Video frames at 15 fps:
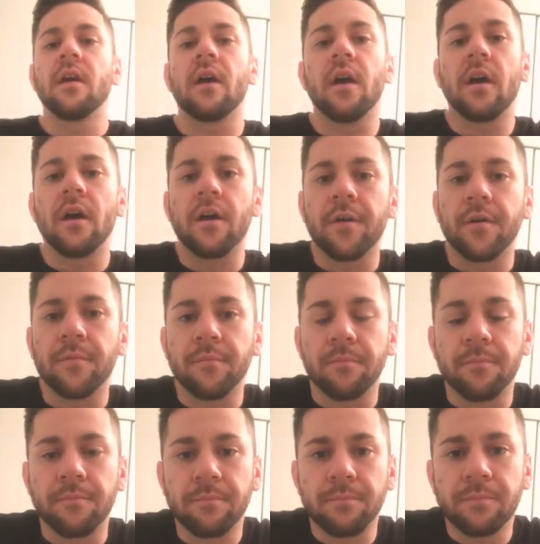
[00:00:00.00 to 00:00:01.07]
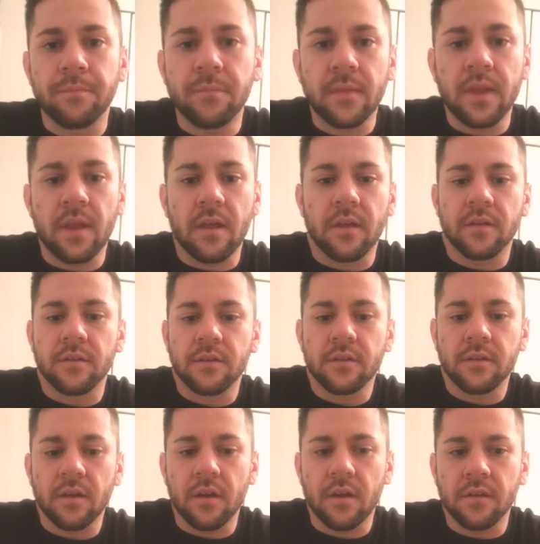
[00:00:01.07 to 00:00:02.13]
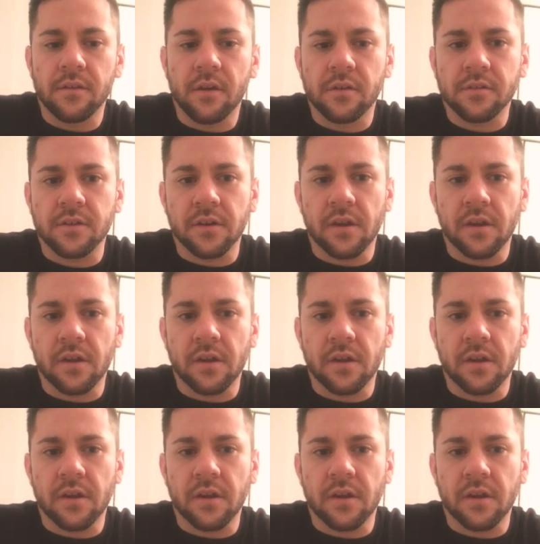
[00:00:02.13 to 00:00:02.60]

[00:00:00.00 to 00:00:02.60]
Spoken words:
Um, and Dr.